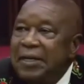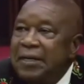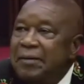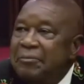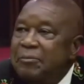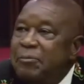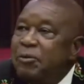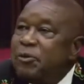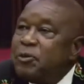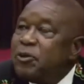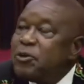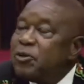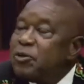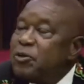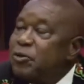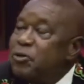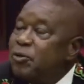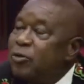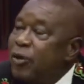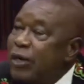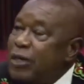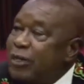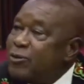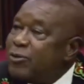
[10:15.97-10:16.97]
Because you
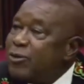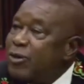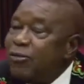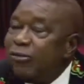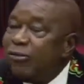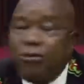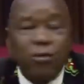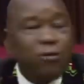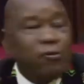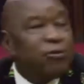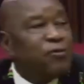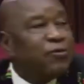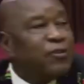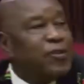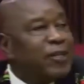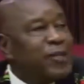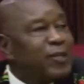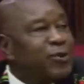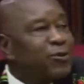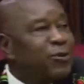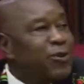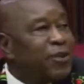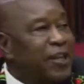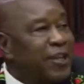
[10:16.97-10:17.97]
want to have
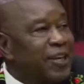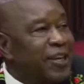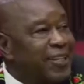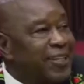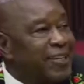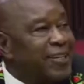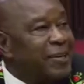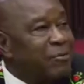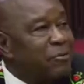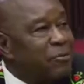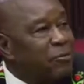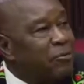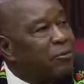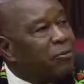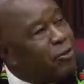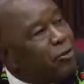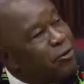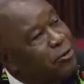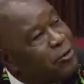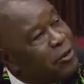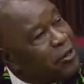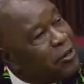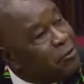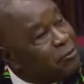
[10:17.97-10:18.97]
confidence with the leader
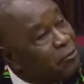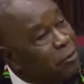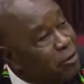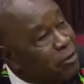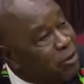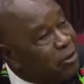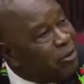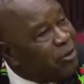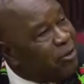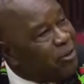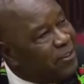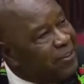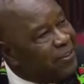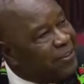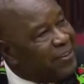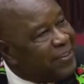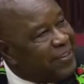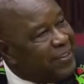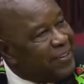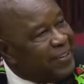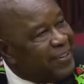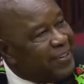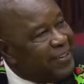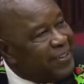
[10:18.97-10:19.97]
before you can follow.
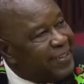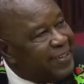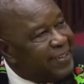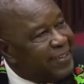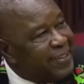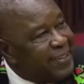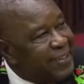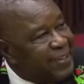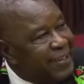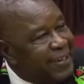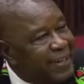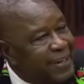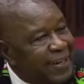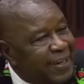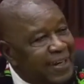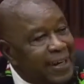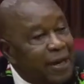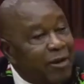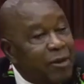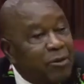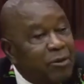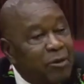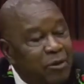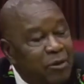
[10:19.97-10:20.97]

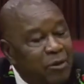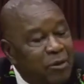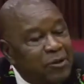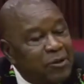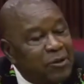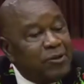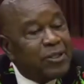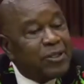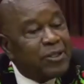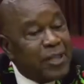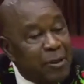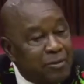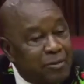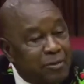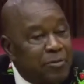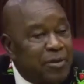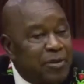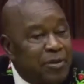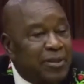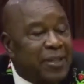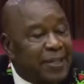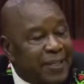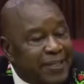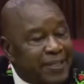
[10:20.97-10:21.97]
Now, you tell
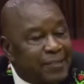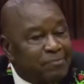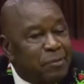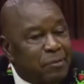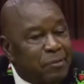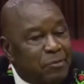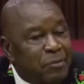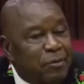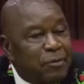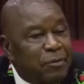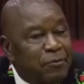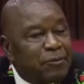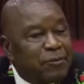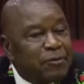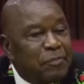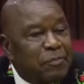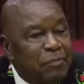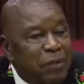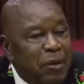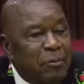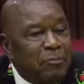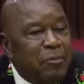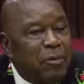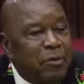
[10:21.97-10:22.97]
me that people of
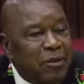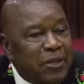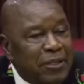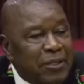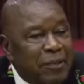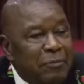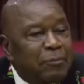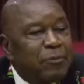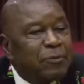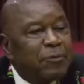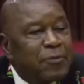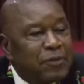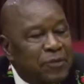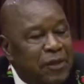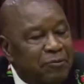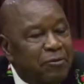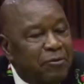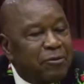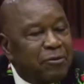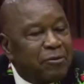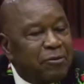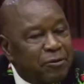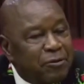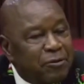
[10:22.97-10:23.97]
Zimbabwe were supposed to
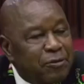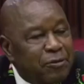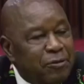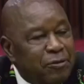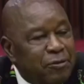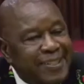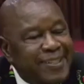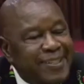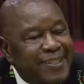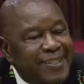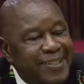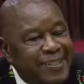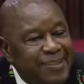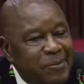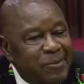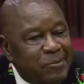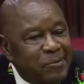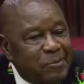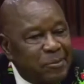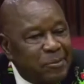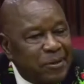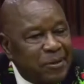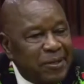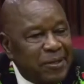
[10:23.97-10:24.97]
have confidence in
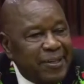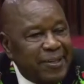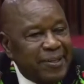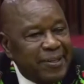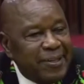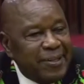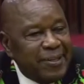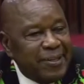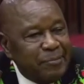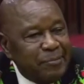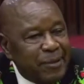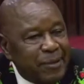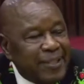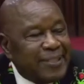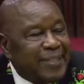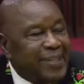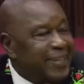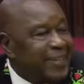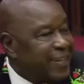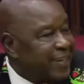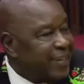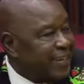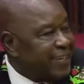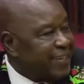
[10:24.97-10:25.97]

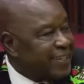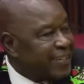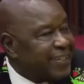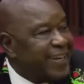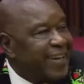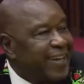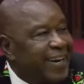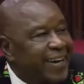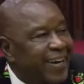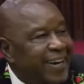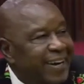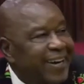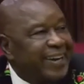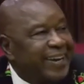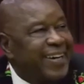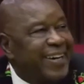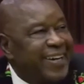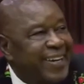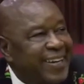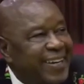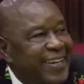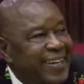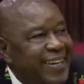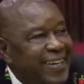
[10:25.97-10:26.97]
Blessed Geza
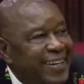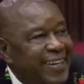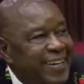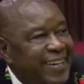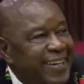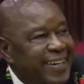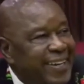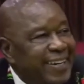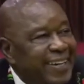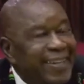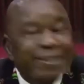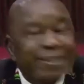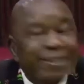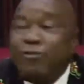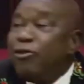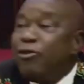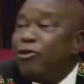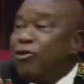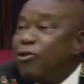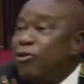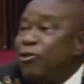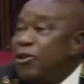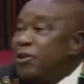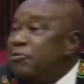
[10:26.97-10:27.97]
and
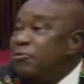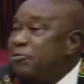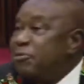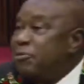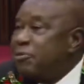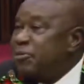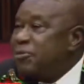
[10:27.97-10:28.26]
follow him.